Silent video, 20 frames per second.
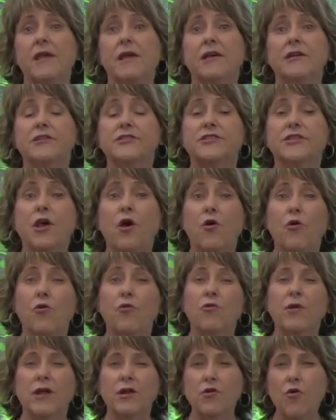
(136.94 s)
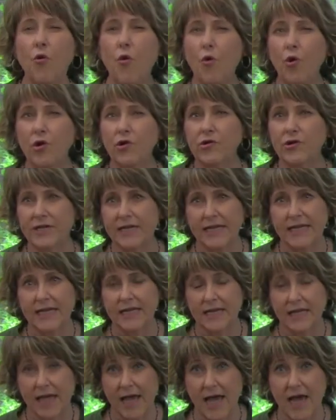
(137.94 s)
So in order to
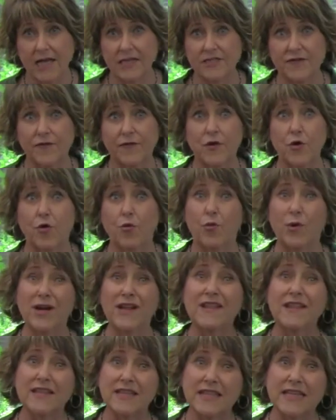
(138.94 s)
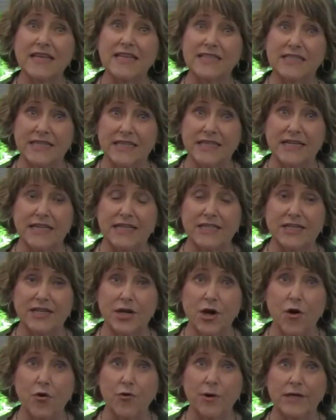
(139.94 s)
get cash flow, one of the things you need to
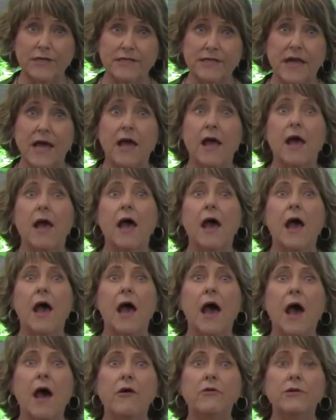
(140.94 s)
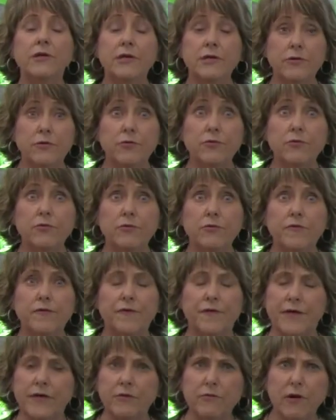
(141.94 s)
know is, how do you
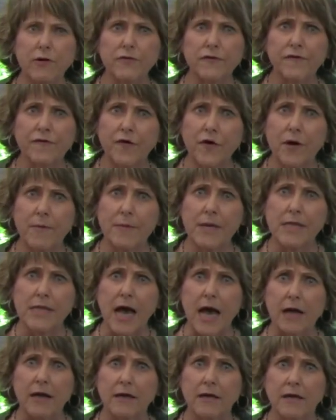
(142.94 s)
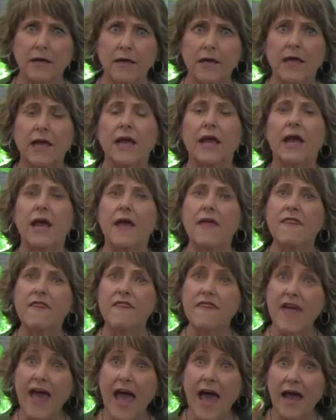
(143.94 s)
figure out the formula?
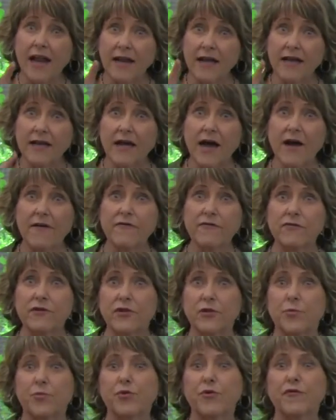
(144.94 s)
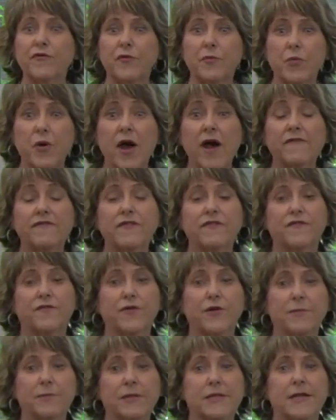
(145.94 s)
And that I cover in the Proven Profit
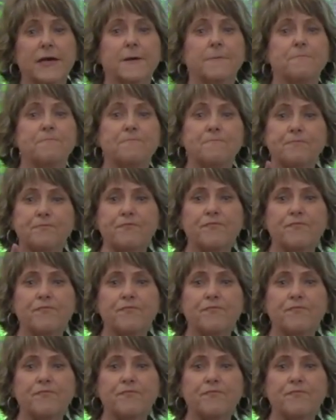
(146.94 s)
Formula.